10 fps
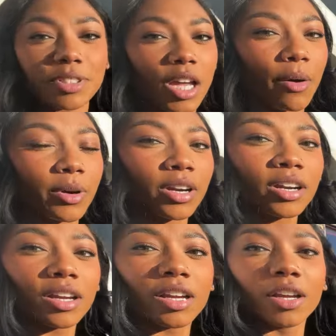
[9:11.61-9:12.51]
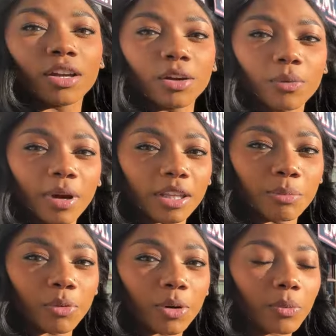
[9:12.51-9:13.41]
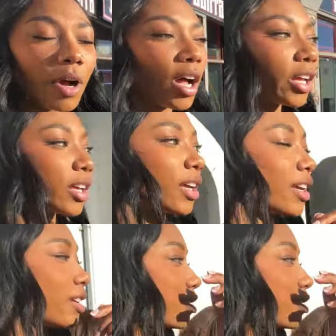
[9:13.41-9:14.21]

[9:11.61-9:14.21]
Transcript: shower. We're at the boardwalk because